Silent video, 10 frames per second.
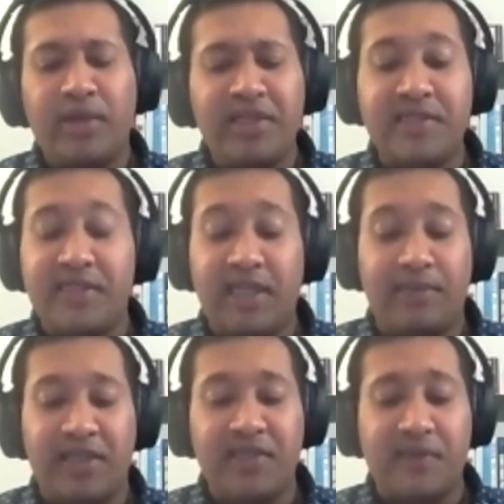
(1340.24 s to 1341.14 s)
see,
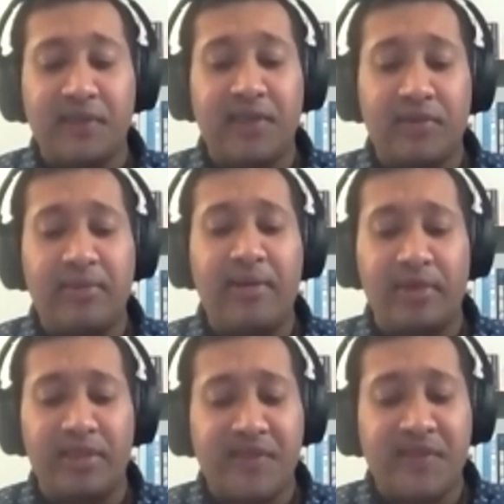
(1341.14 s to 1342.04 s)
because
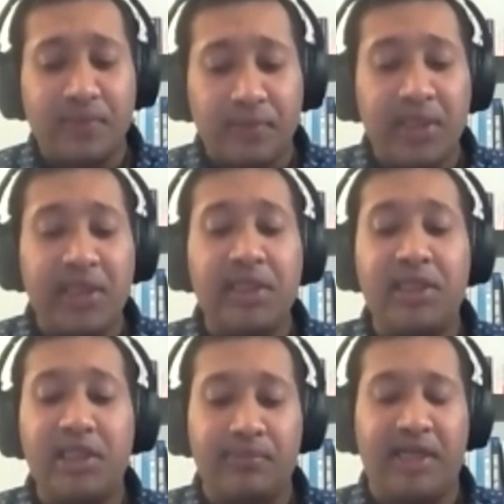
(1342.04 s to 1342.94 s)
remember, this is a
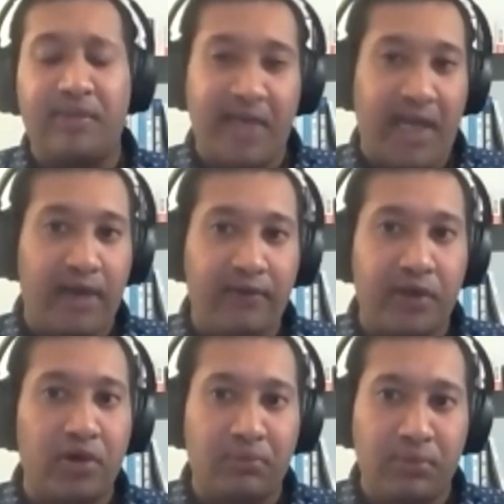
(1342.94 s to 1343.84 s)
really big
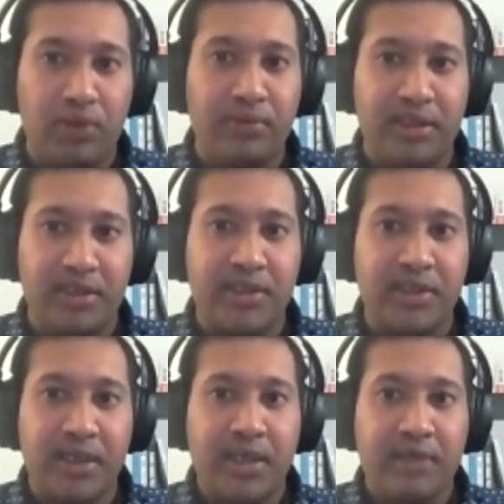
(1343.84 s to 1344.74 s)

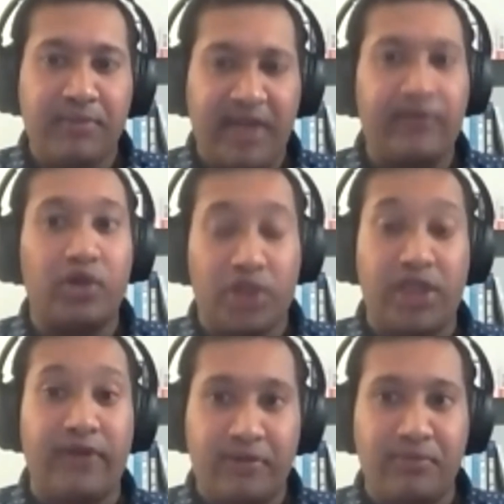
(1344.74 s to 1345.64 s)
behavioral
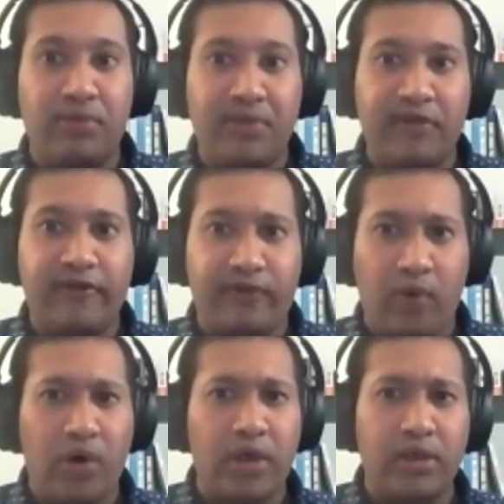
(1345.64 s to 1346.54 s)
shift moment
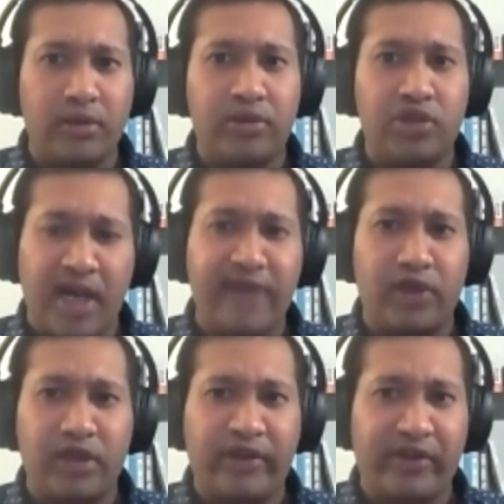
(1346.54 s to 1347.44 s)
for
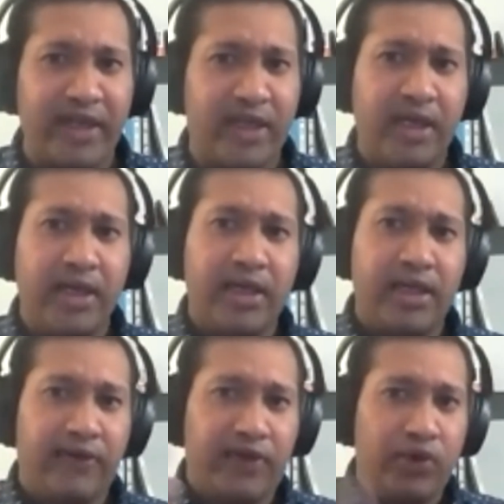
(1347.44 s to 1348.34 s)
drivers. Like
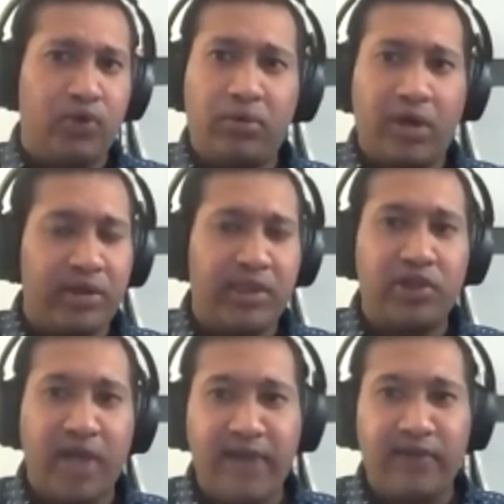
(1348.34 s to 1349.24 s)
if you currently
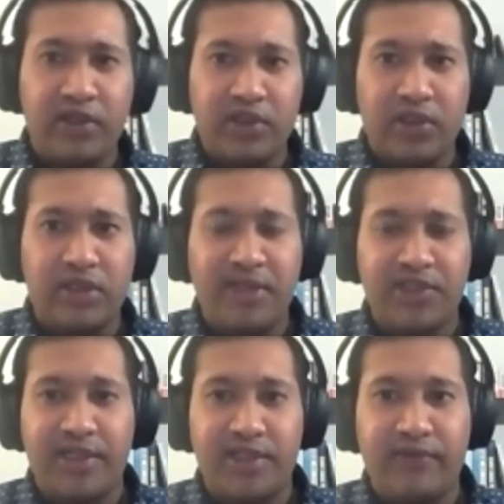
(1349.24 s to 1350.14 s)
drive an internal
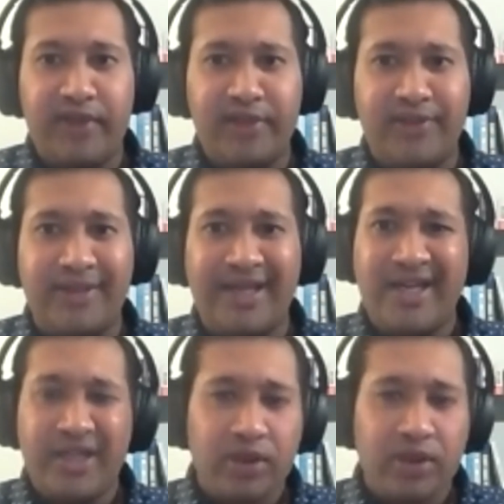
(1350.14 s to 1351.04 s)
combustion engine vehicle,
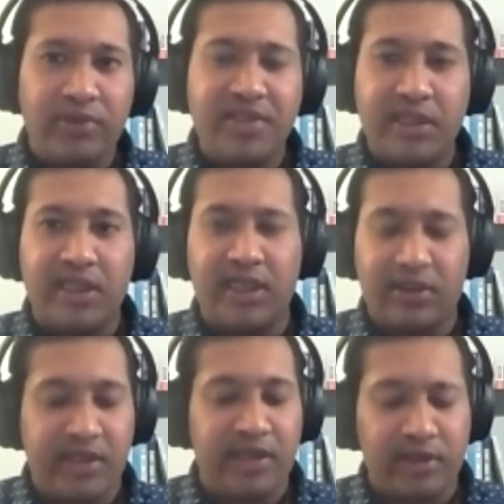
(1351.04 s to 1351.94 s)
you're used to thinking,
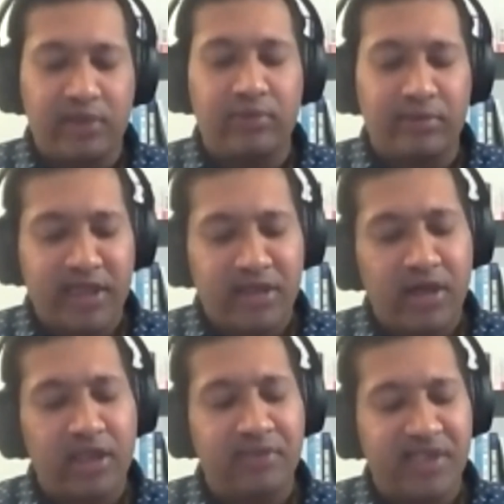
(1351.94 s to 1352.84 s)
okay, look, when my
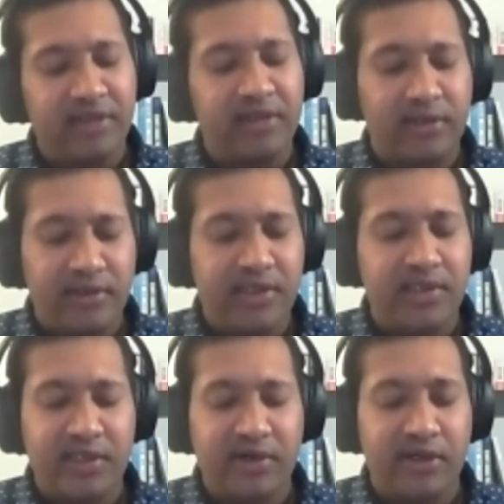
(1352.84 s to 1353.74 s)
car comes down to close
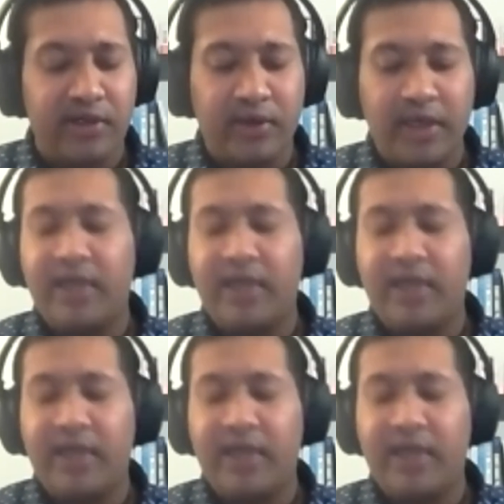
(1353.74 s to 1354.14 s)
to zero,